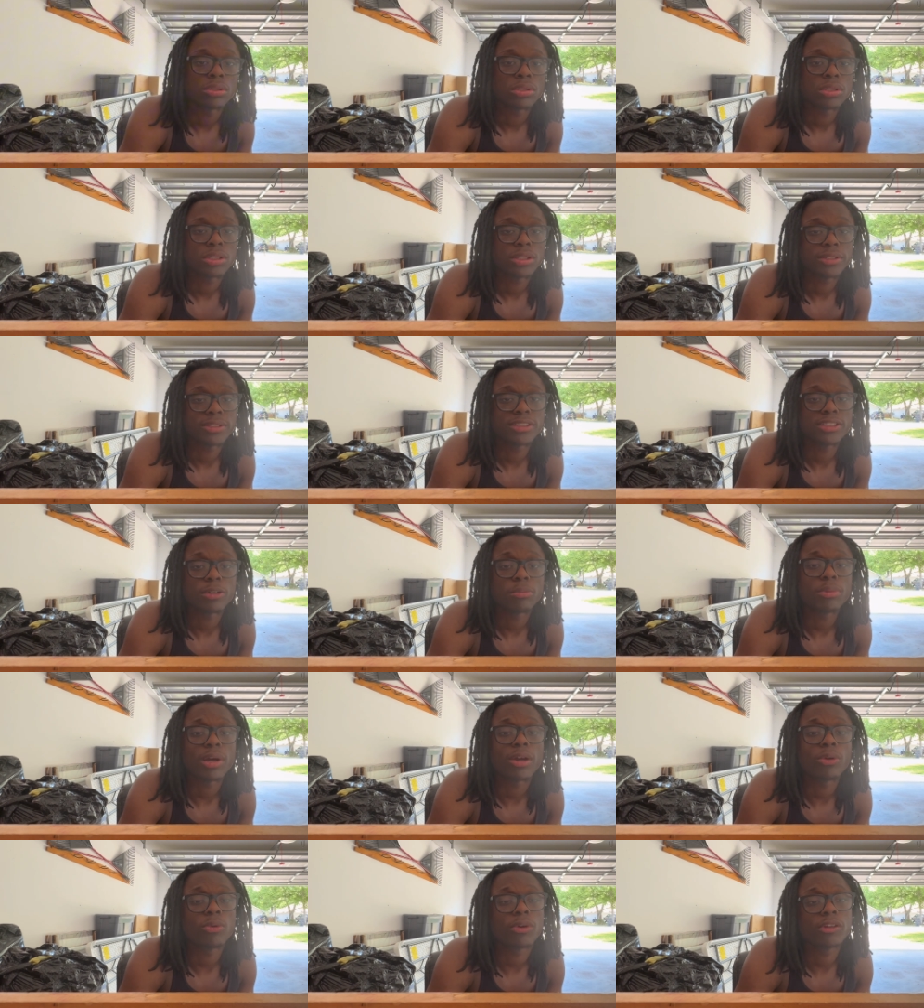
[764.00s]
because
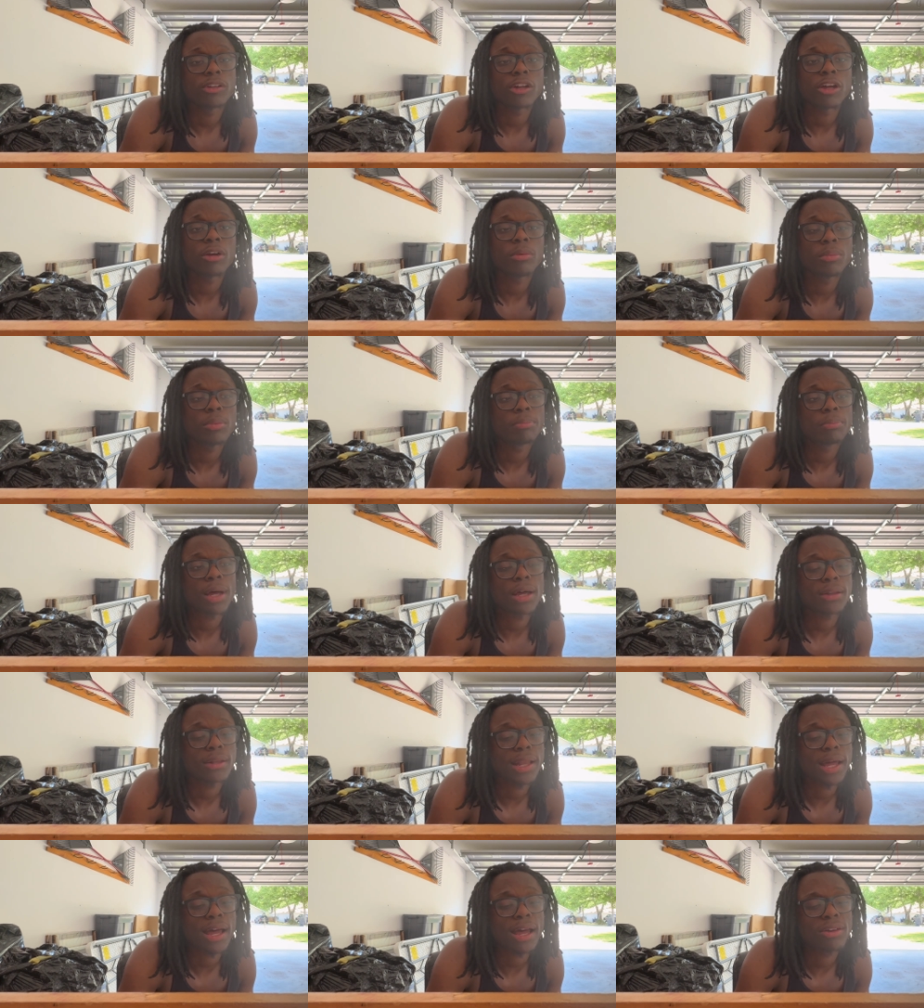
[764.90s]
somebody wanted to come in my
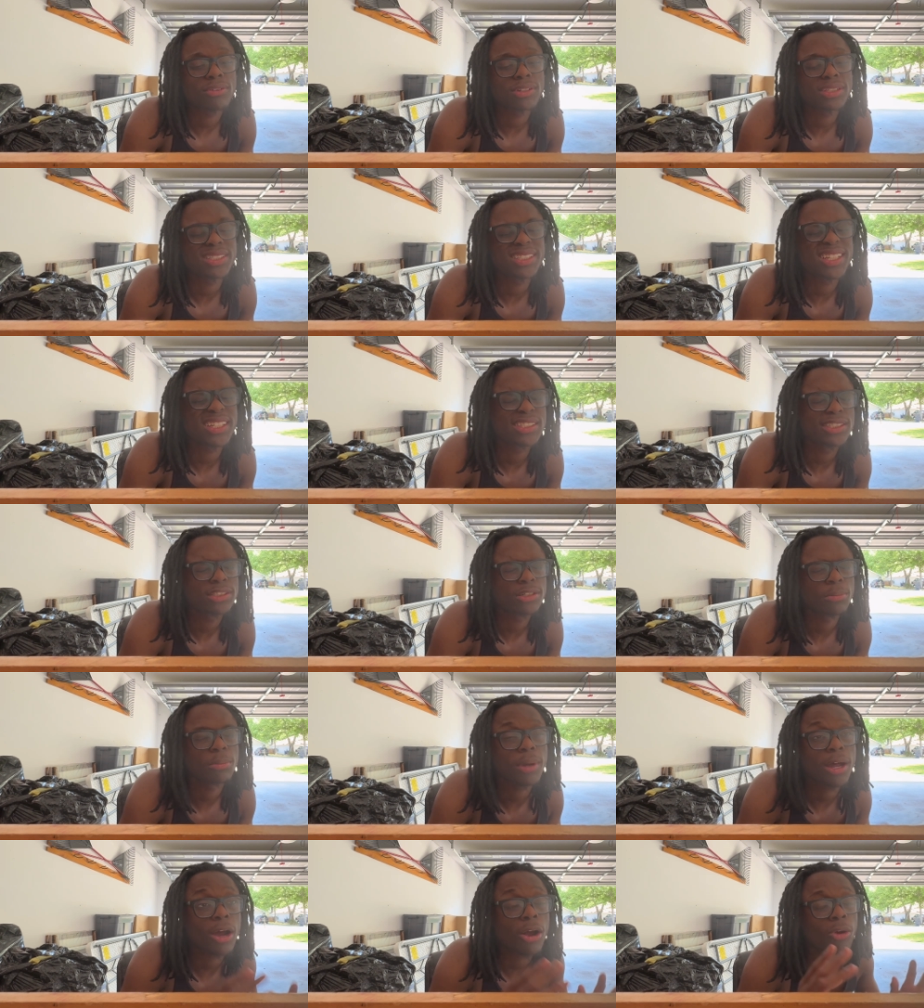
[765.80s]
live and say some
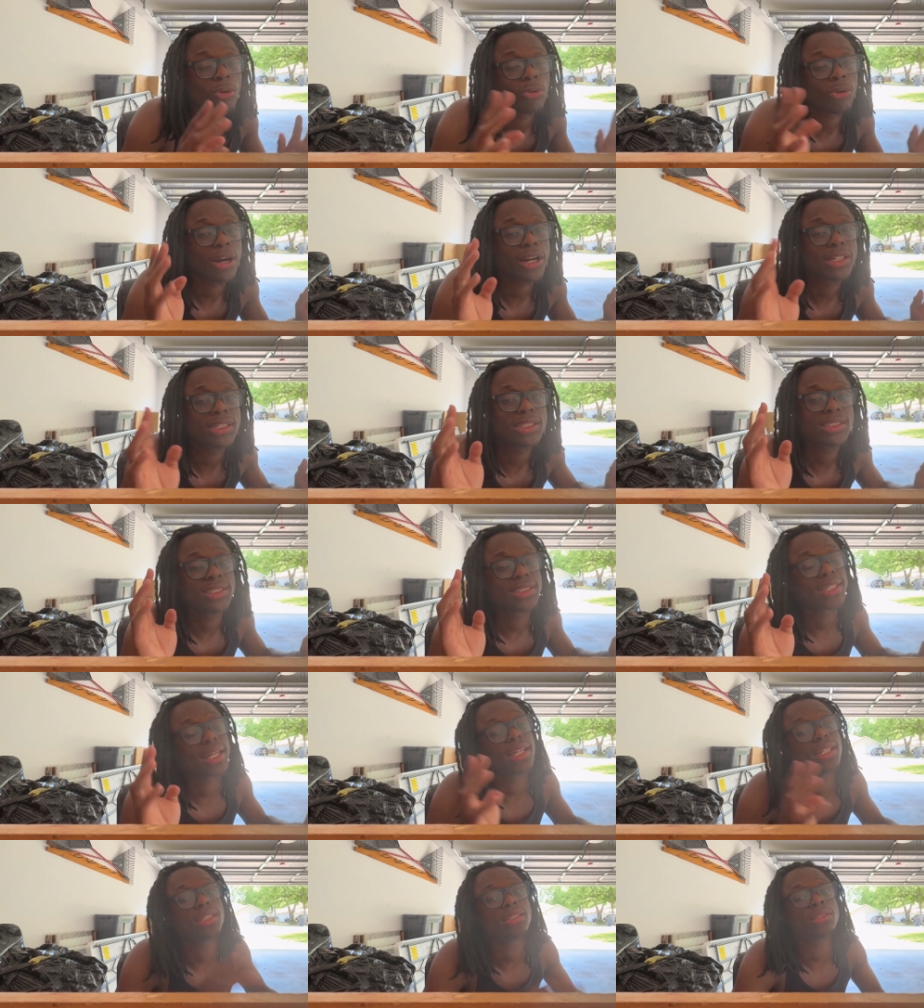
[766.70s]
outrageous
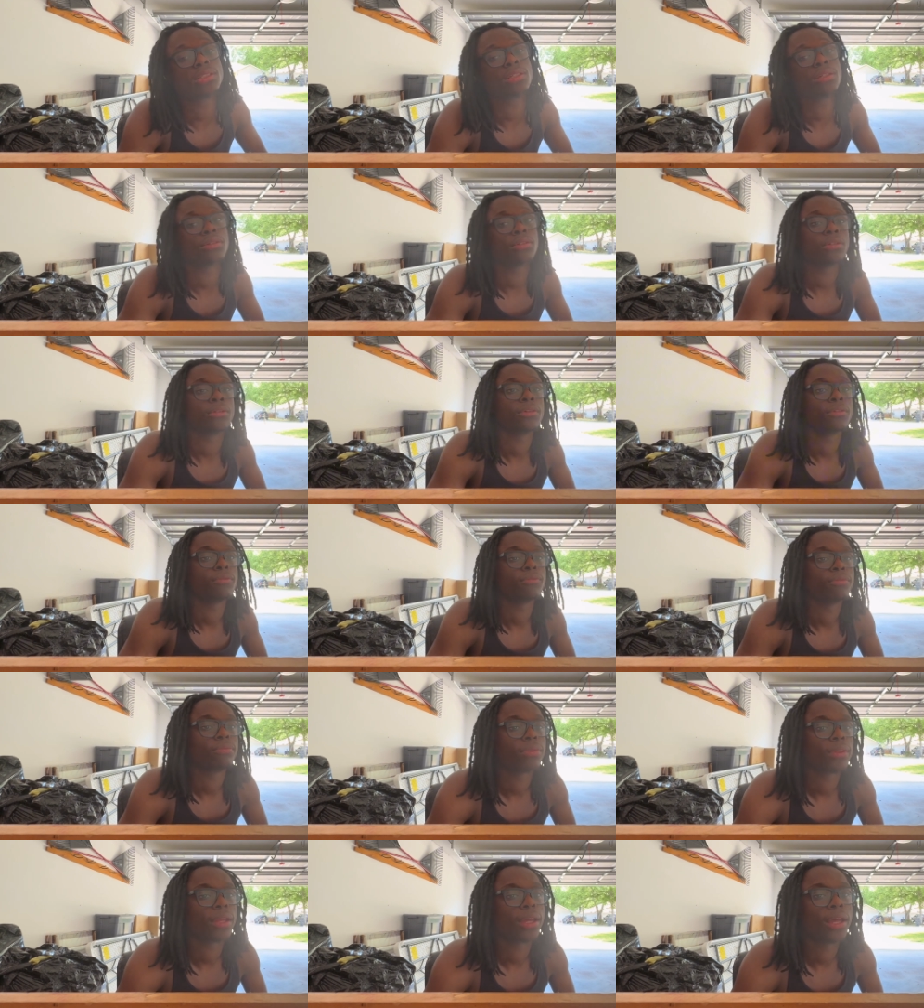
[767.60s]
things.
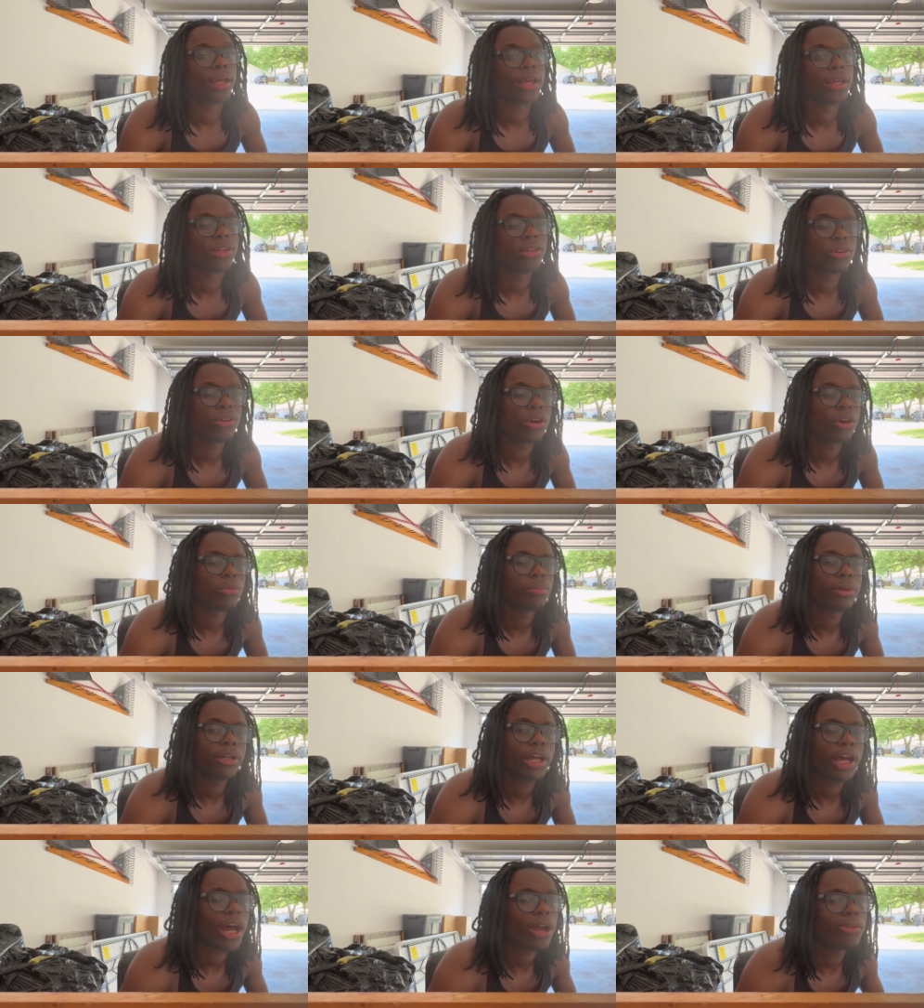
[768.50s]
And you know
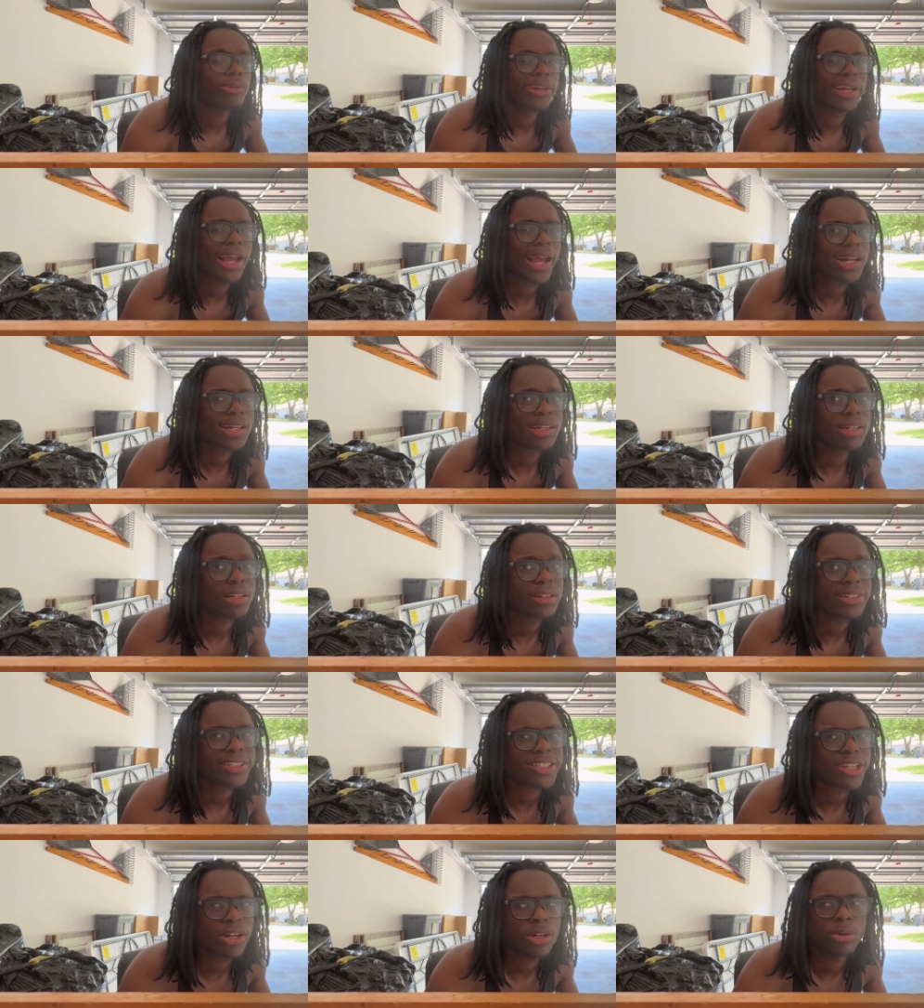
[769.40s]
me, I react a
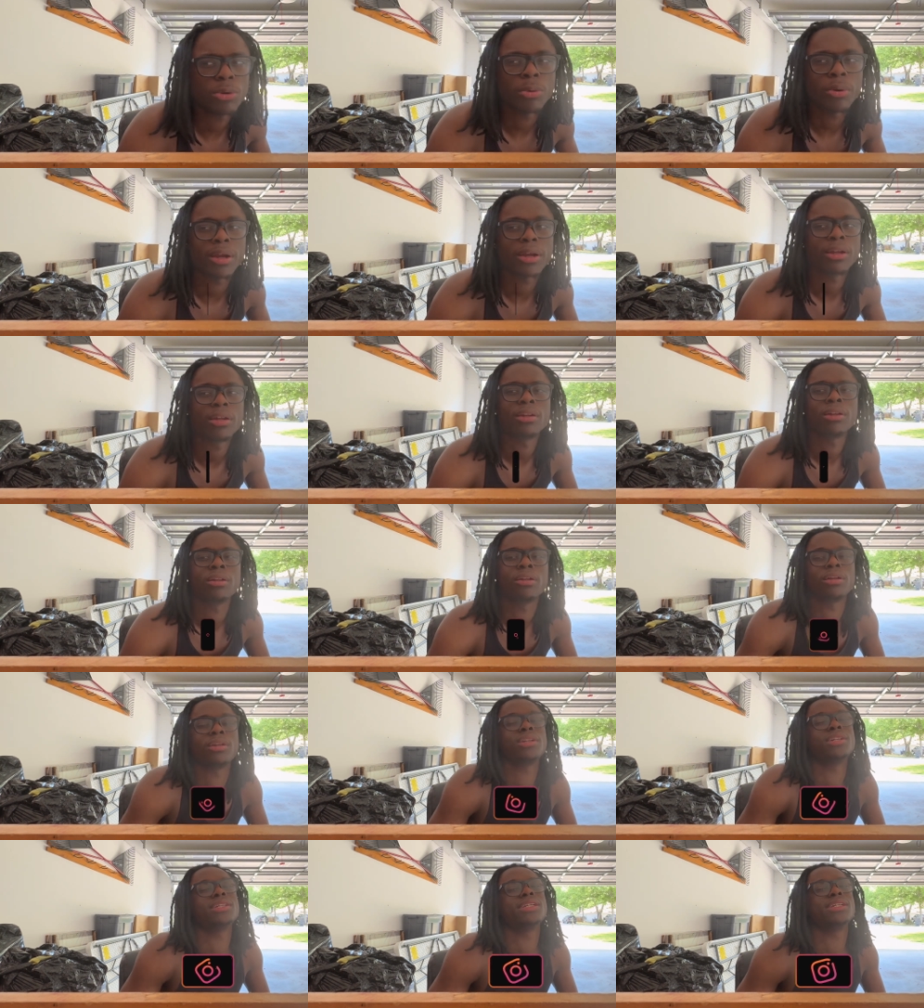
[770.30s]
certain way
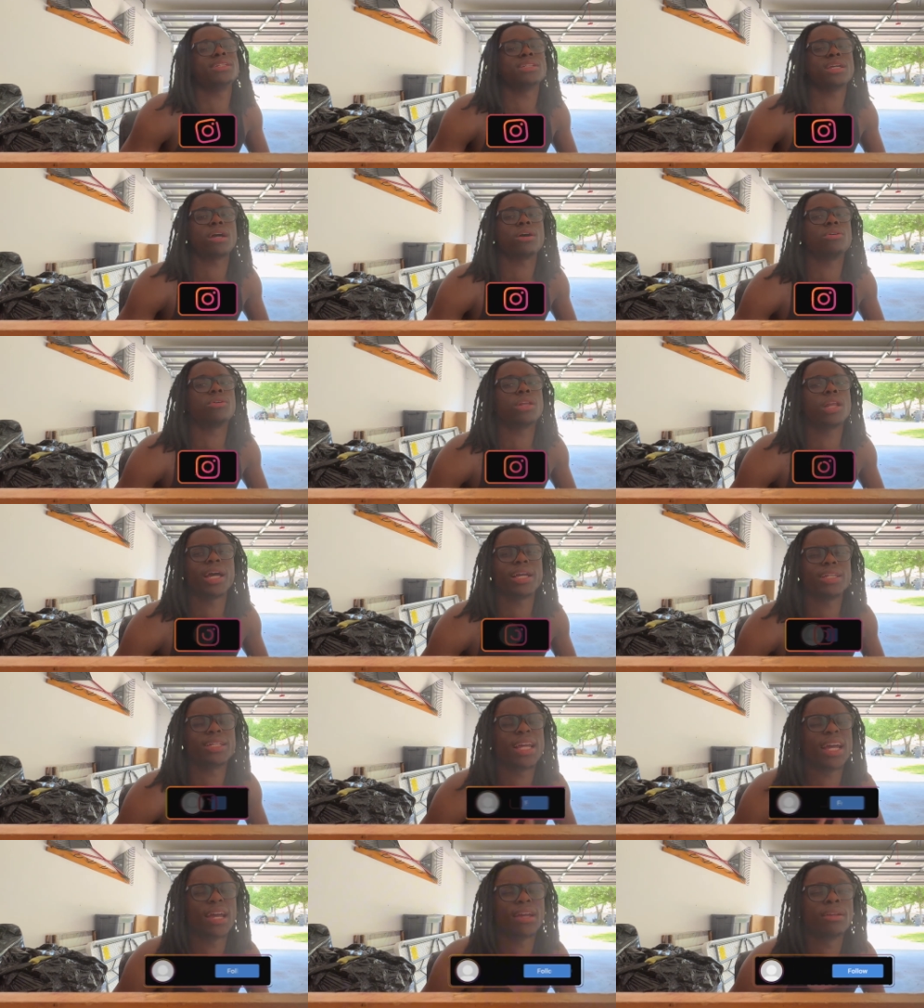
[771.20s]
because I don't like
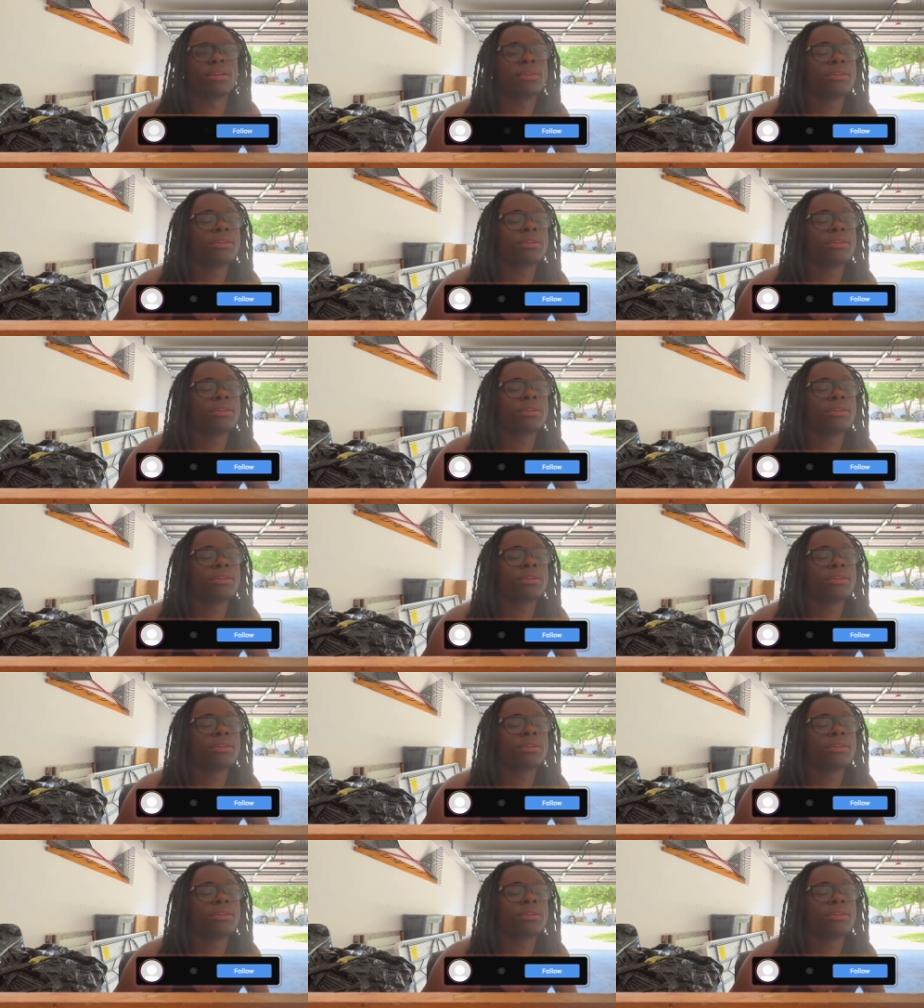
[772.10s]
that.